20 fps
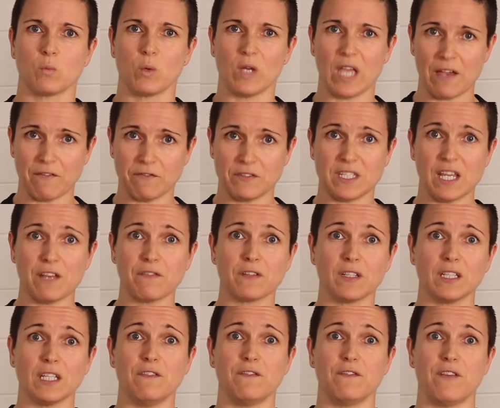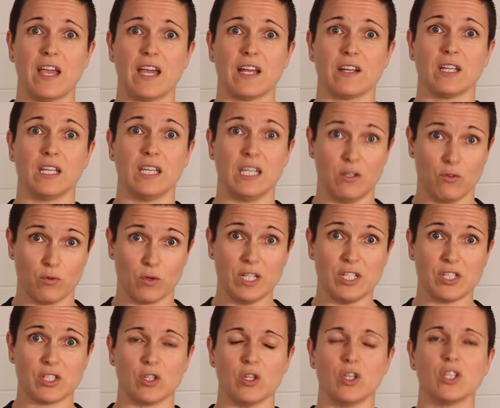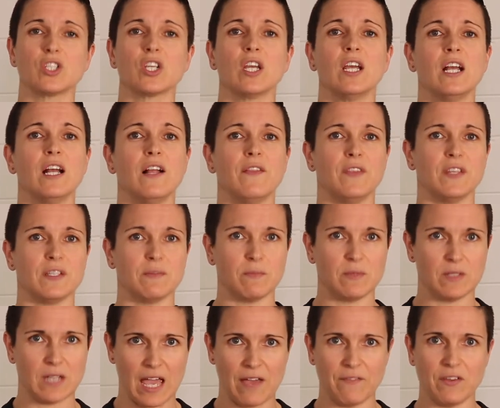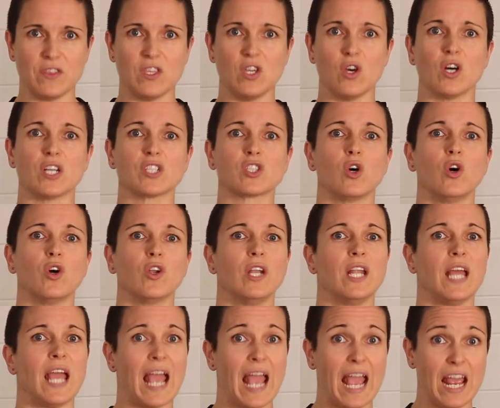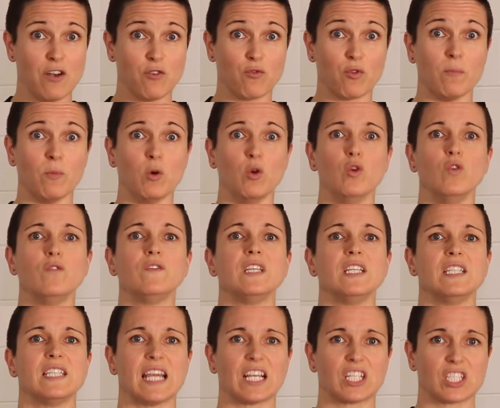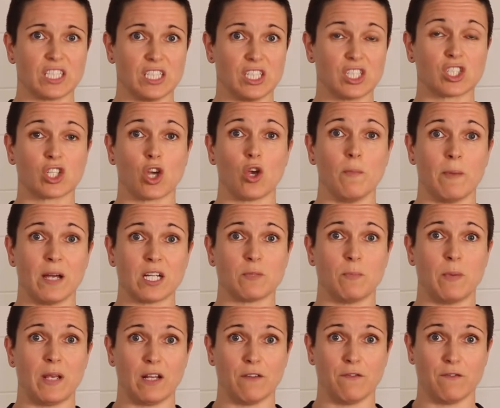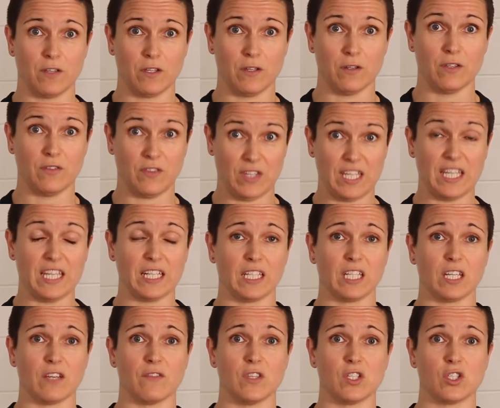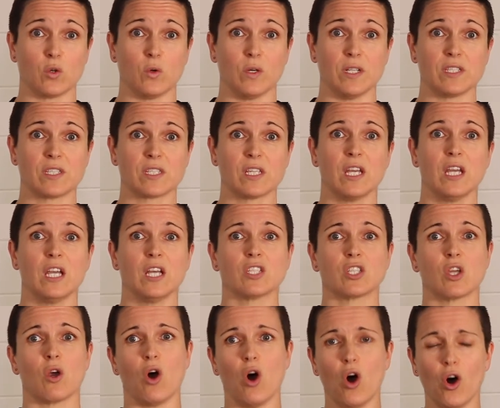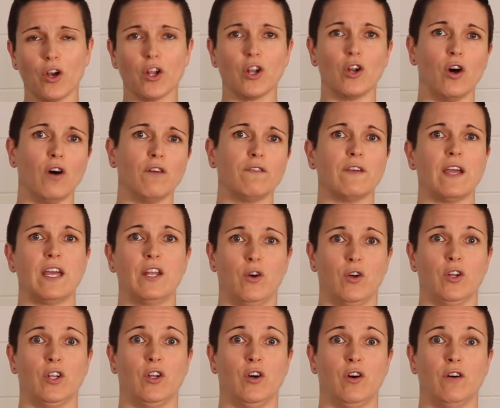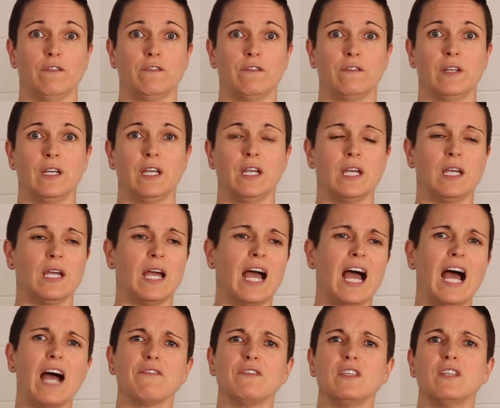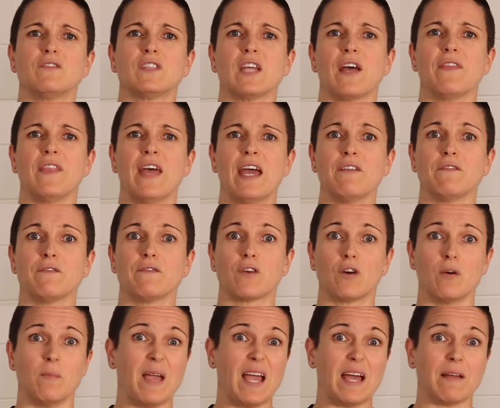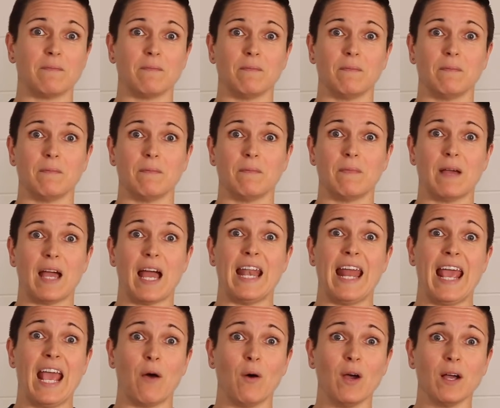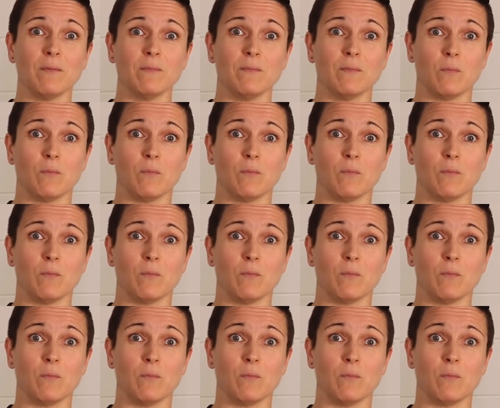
We have definitely found in research that having the ice on and removed is actually so much better for the healing of the joints. So on and off and on and off. After you've done that for about an hour,